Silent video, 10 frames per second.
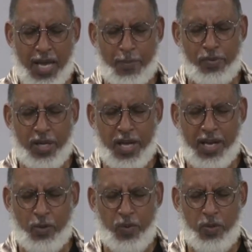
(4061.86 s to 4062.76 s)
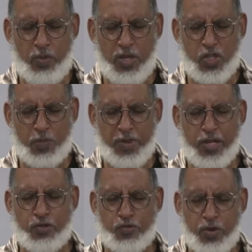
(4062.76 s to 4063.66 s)
I pray, God, that we would
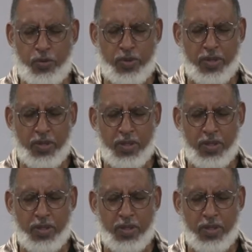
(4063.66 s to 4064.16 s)
speak truth,